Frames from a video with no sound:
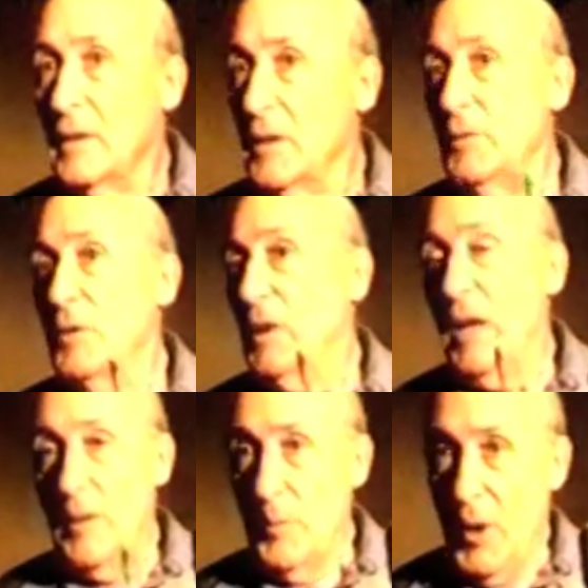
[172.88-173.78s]
give you
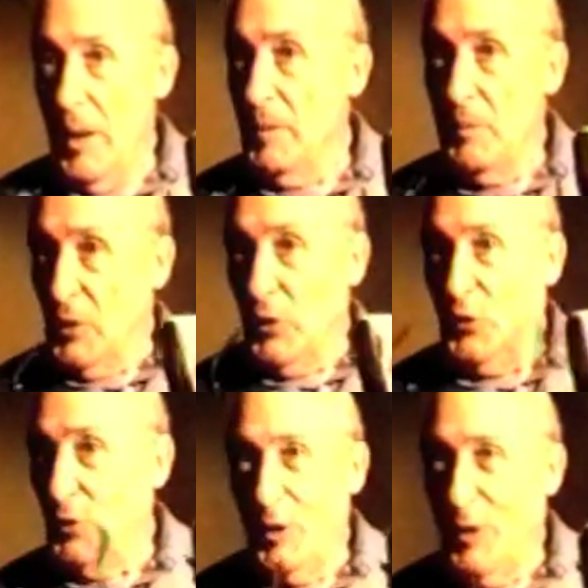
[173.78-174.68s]
another apartment
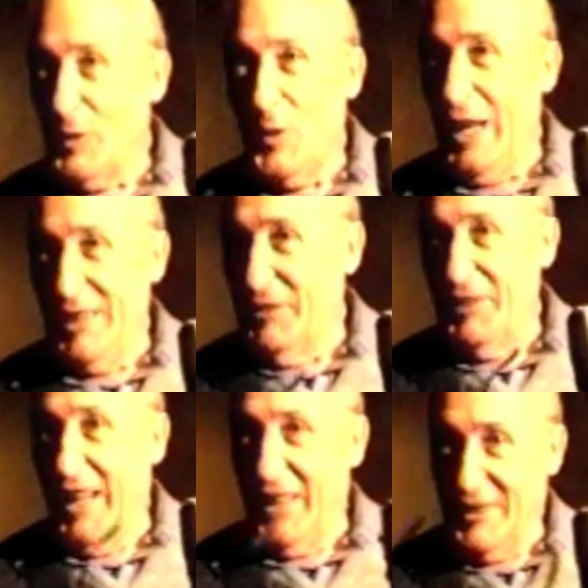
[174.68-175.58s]
because you don't
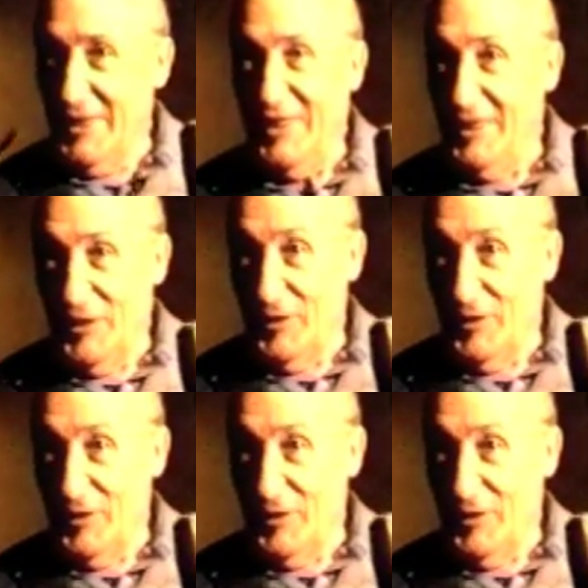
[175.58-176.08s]
qualify under these